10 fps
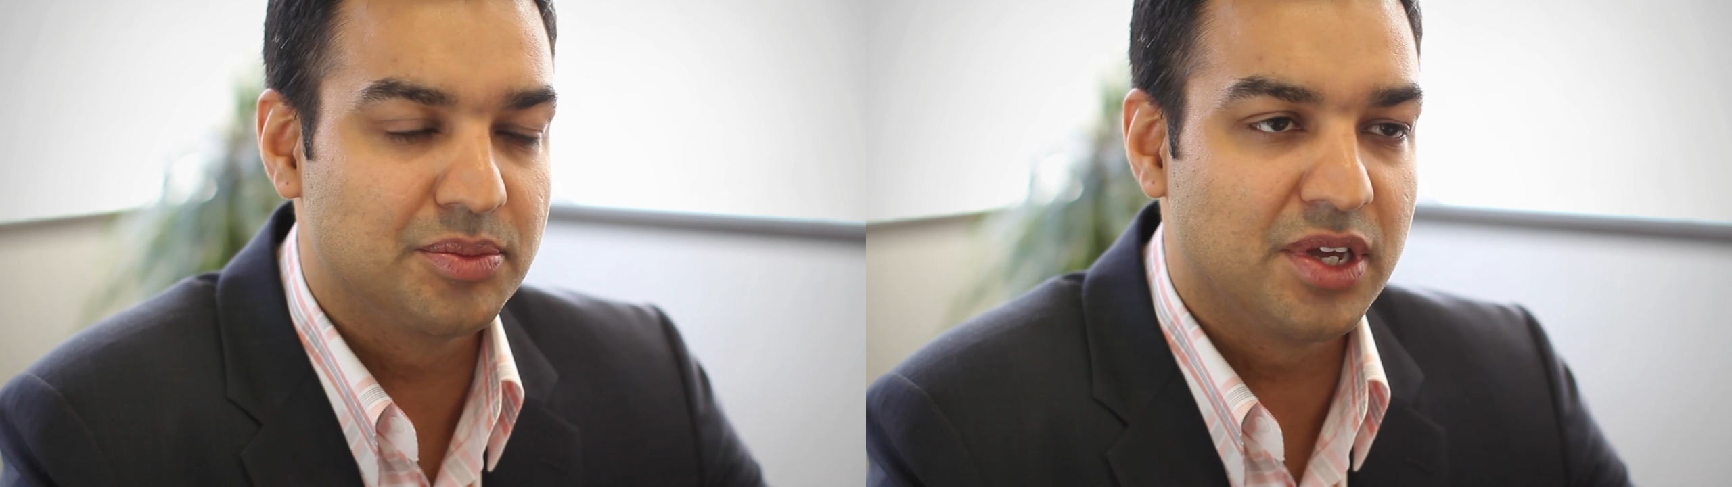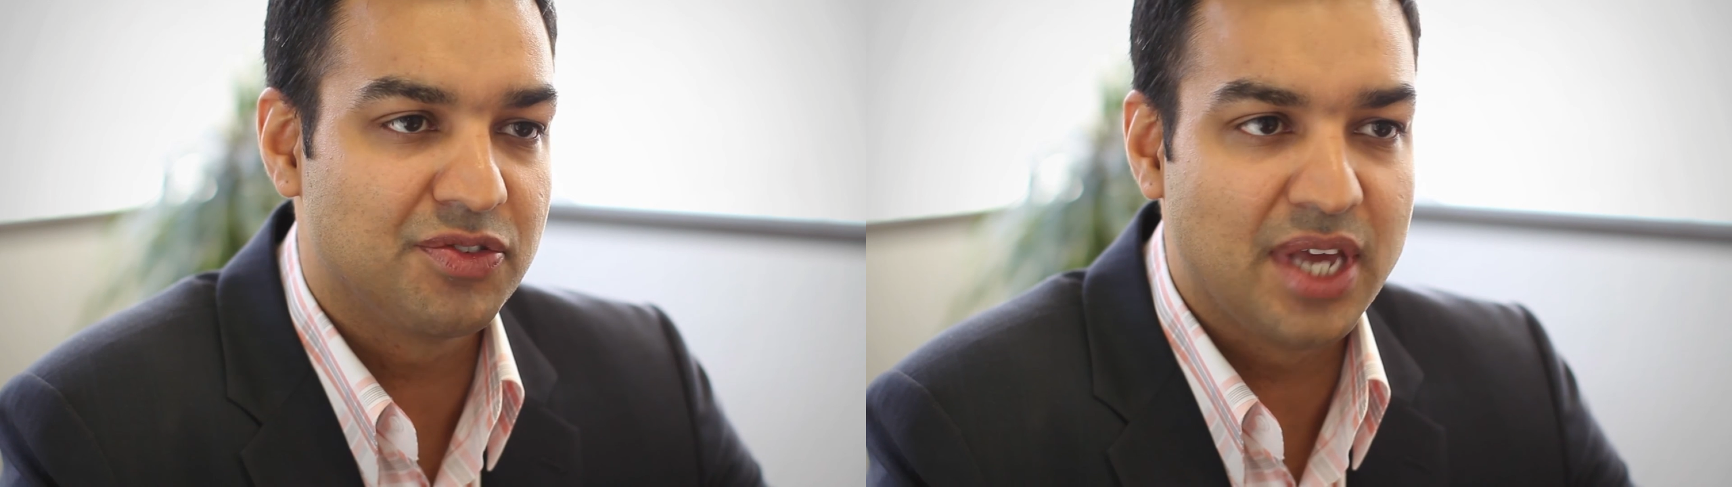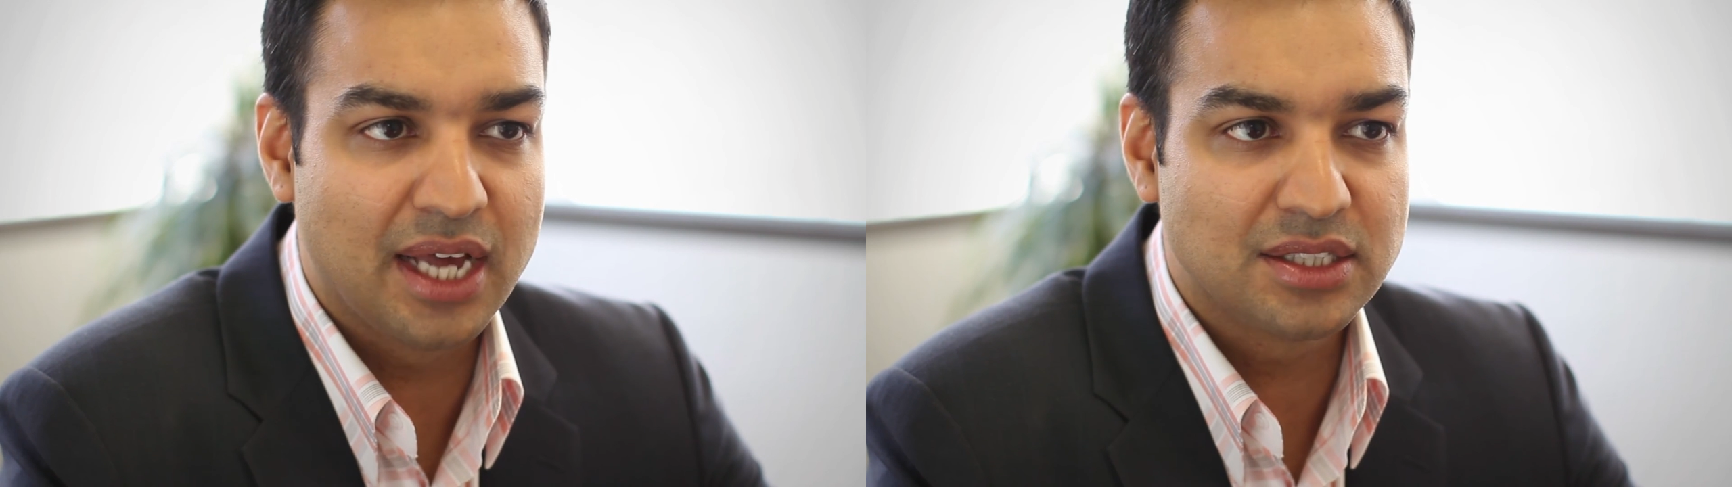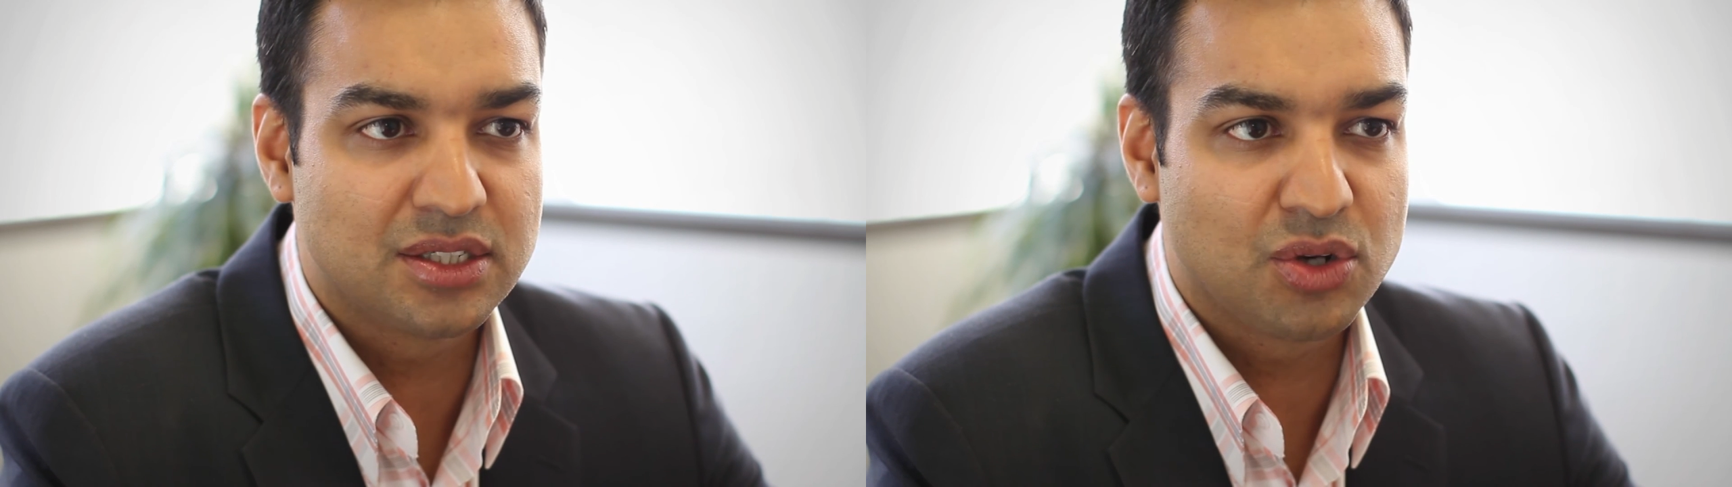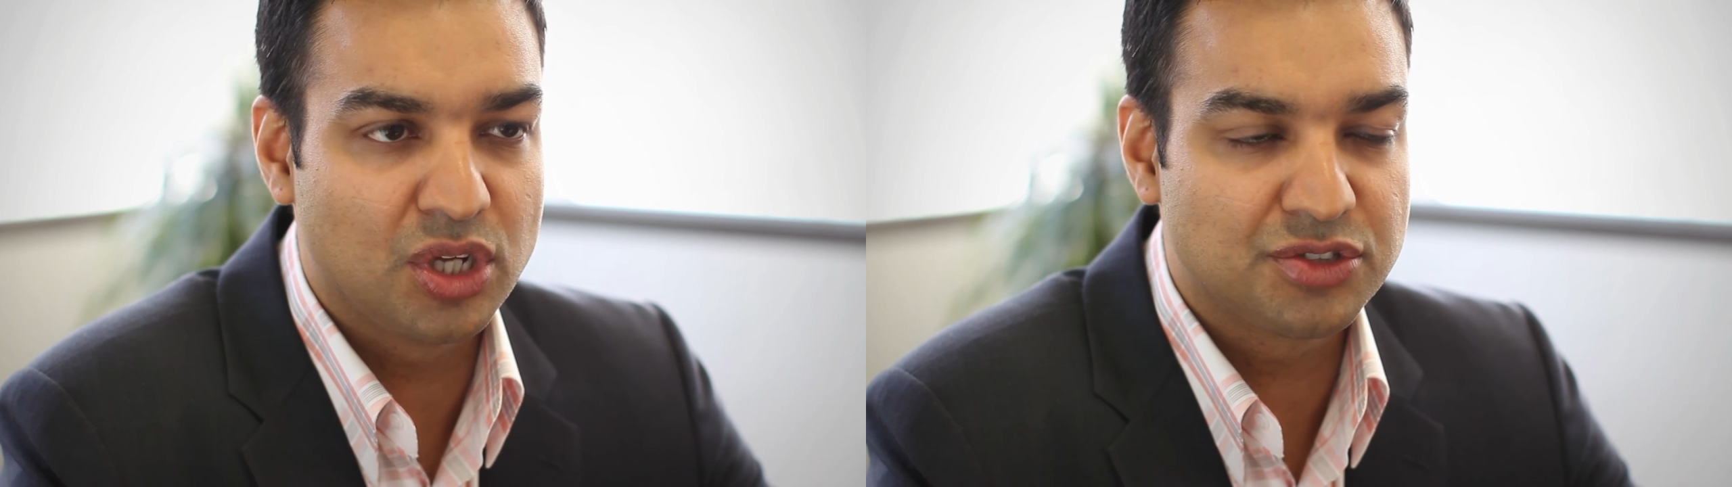If the answer
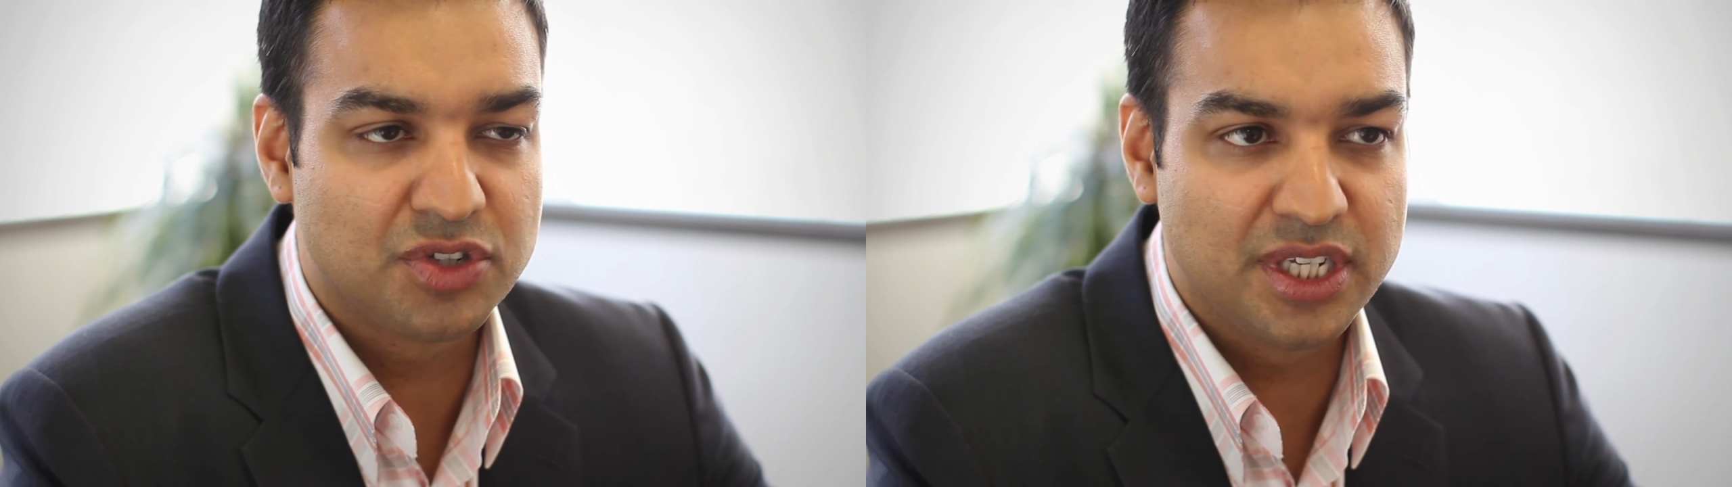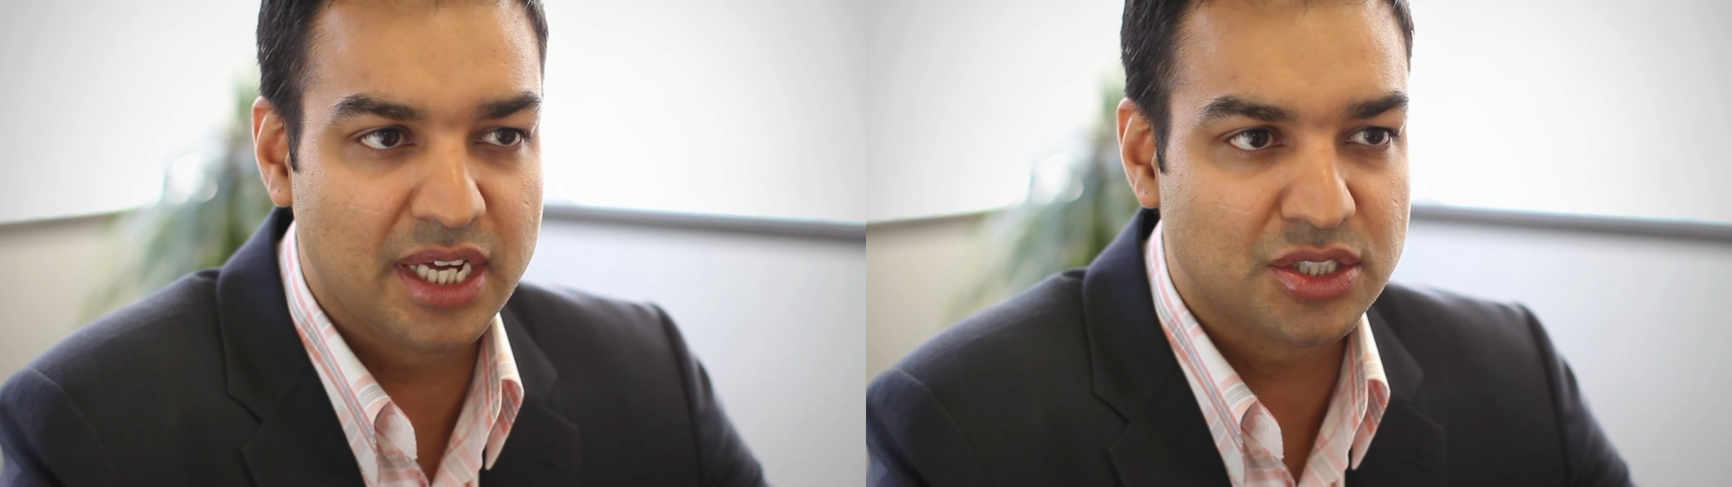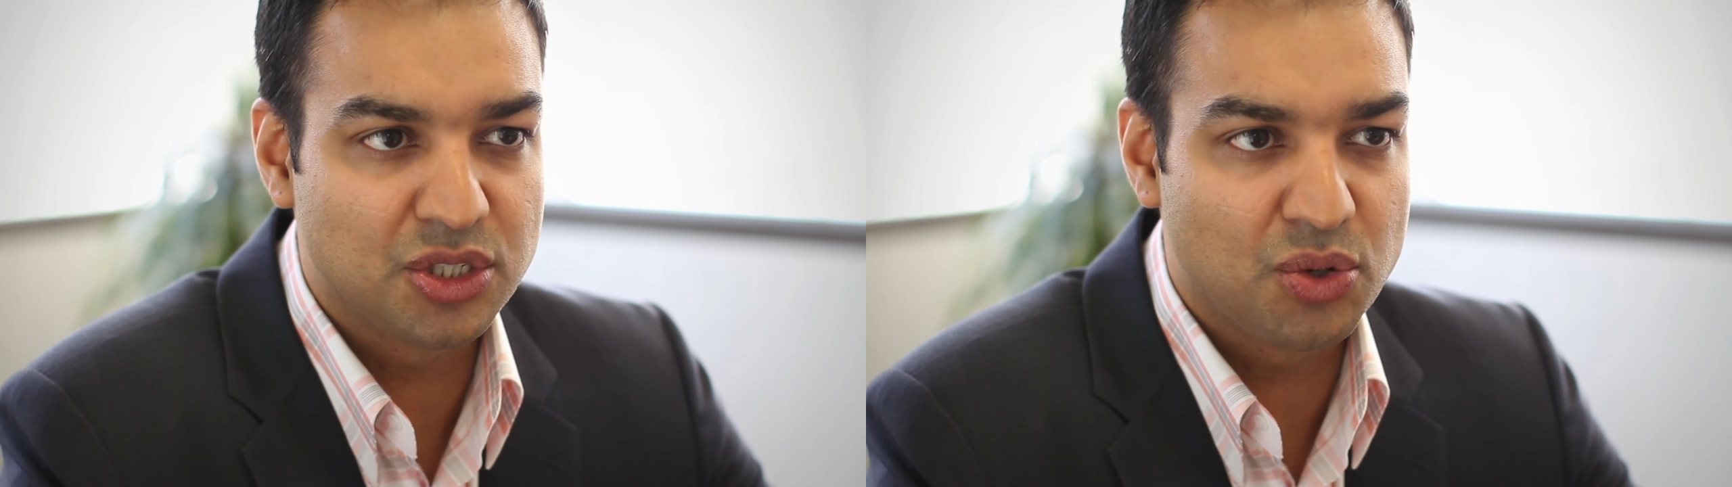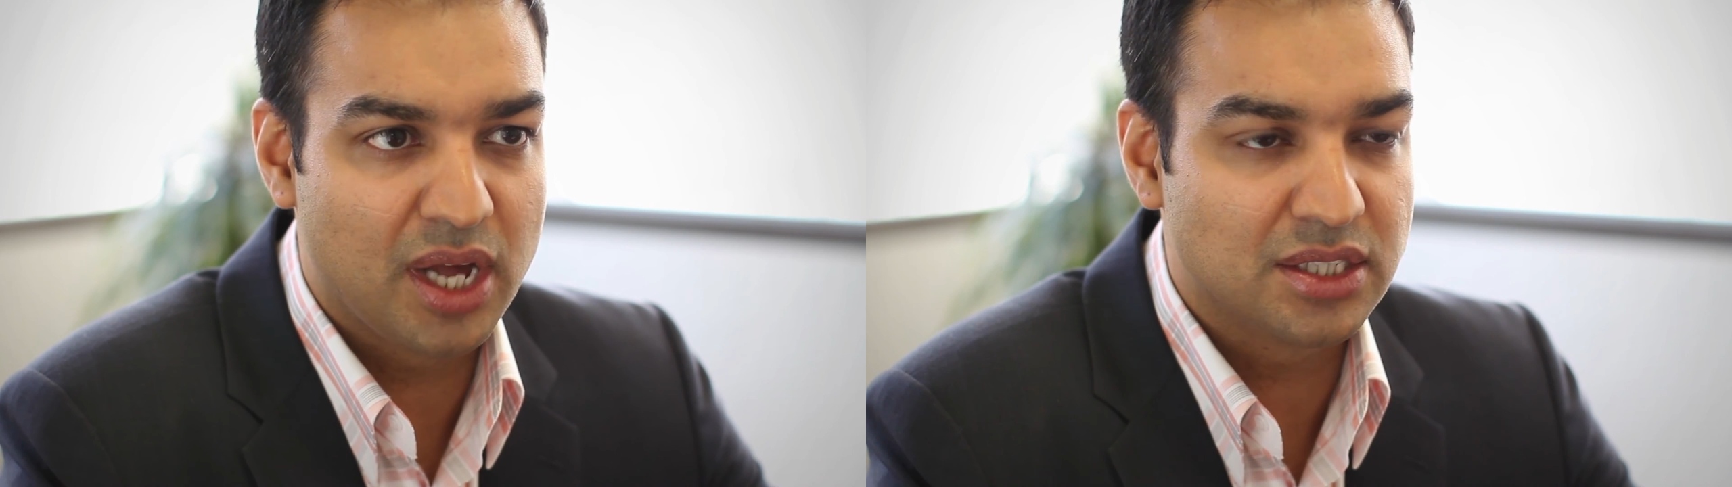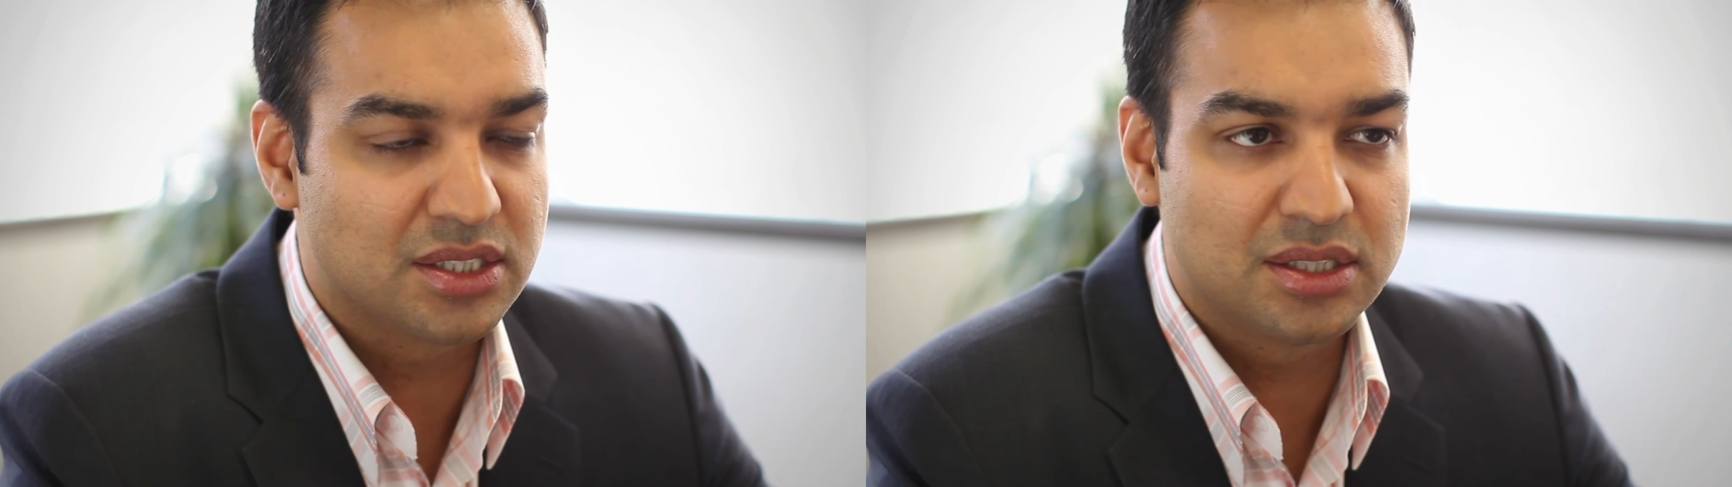calls for a yes or no
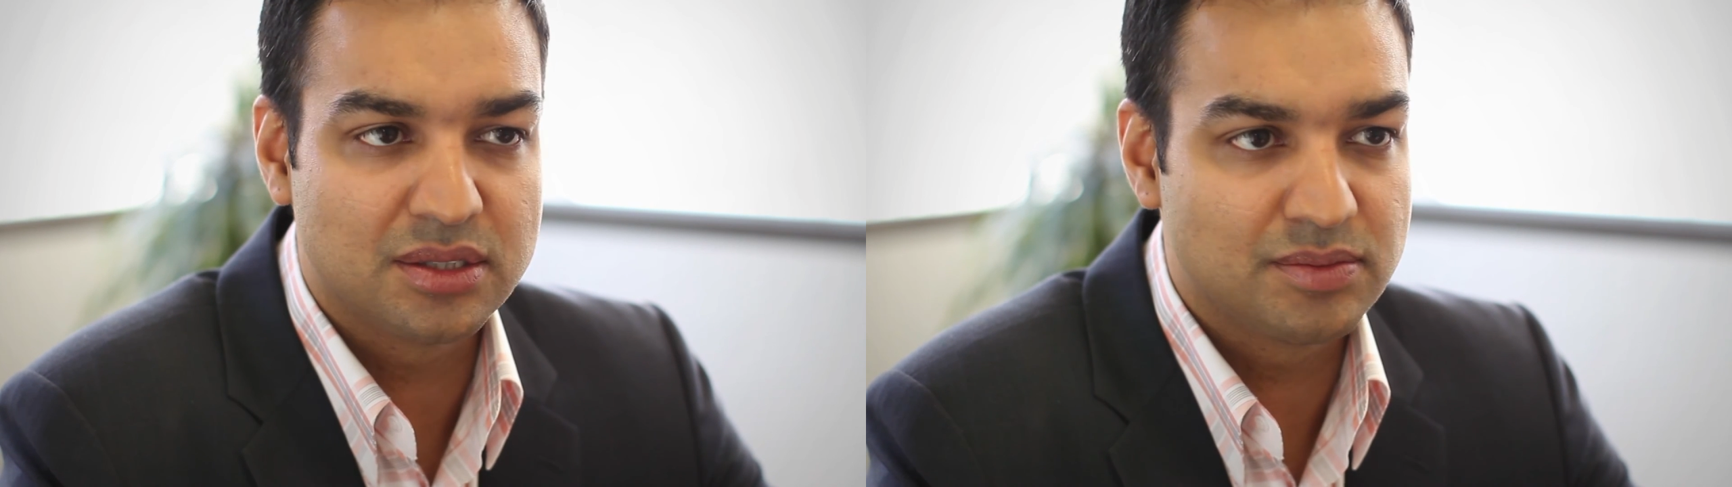answer,